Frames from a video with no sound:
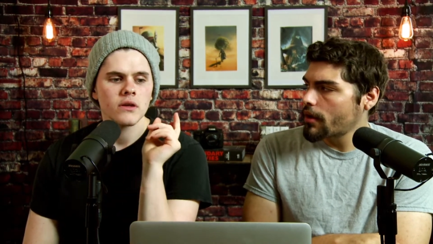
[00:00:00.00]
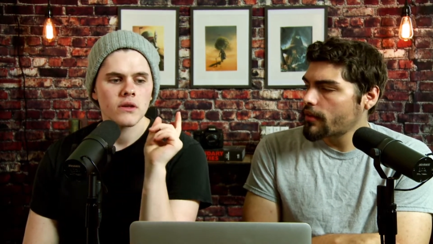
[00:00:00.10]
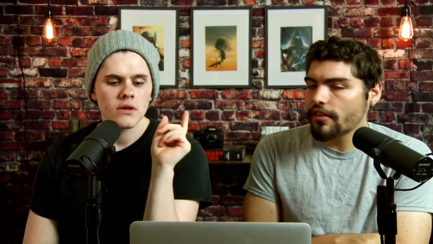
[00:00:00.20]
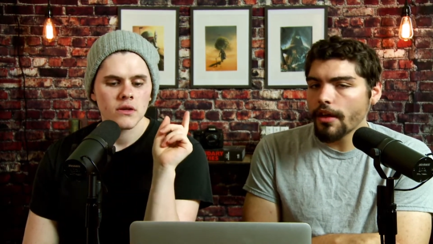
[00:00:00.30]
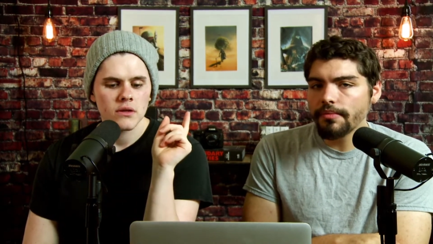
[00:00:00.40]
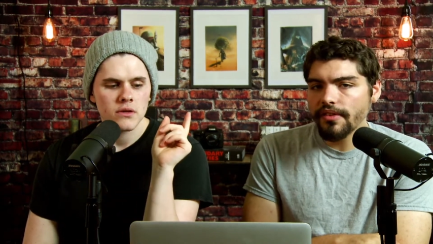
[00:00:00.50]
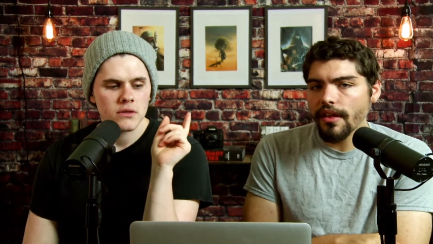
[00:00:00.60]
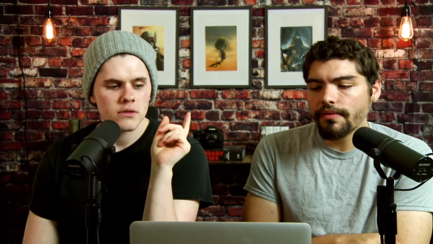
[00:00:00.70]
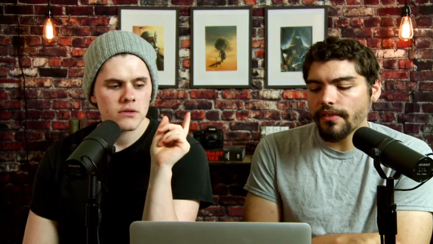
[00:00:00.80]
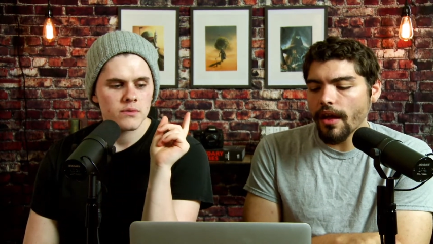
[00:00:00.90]
Speaker 1: Some
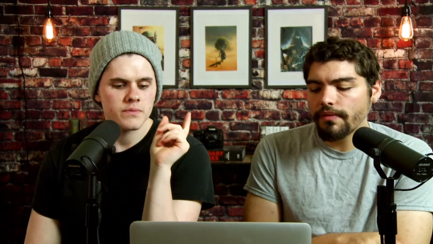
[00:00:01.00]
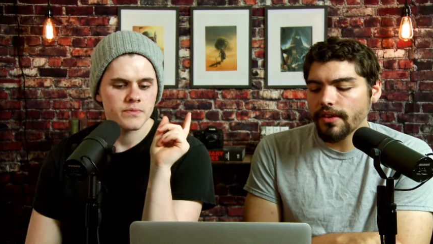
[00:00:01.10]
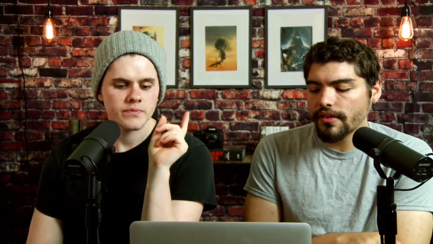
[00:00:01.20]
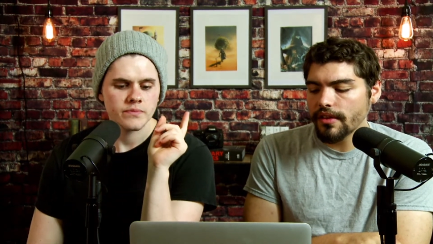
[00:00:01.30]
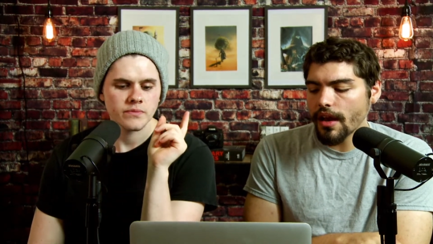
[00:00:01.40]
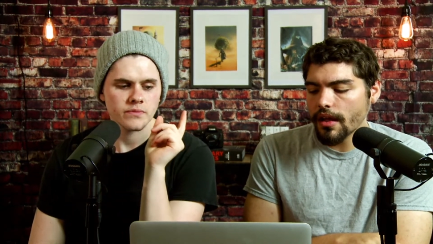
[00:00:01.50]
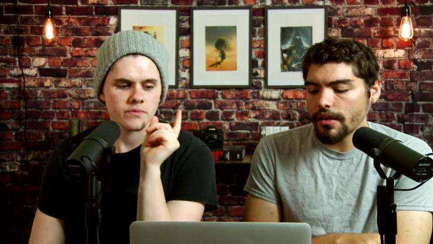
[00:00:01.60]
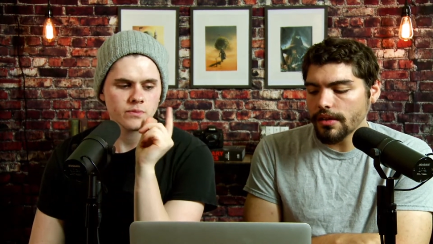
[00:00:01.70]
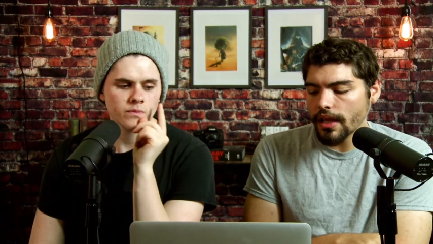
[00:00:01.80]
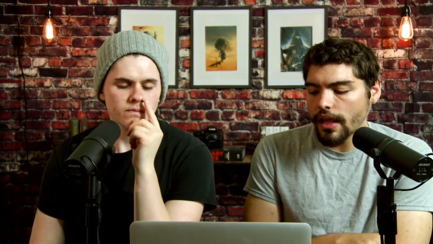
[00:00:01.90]
stuff's obviously not going
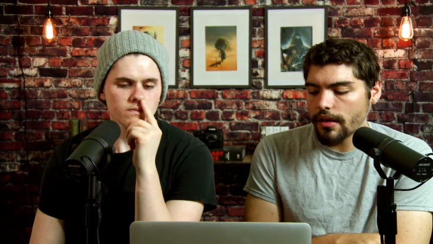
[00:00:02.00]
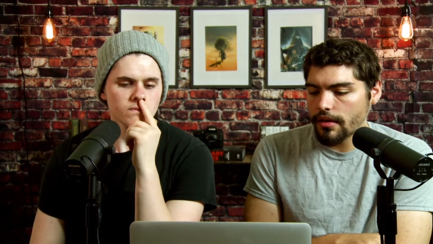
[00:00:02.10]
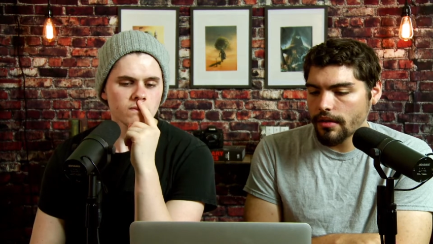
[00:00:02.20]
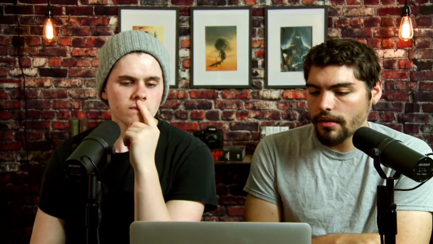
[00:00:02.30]
to land,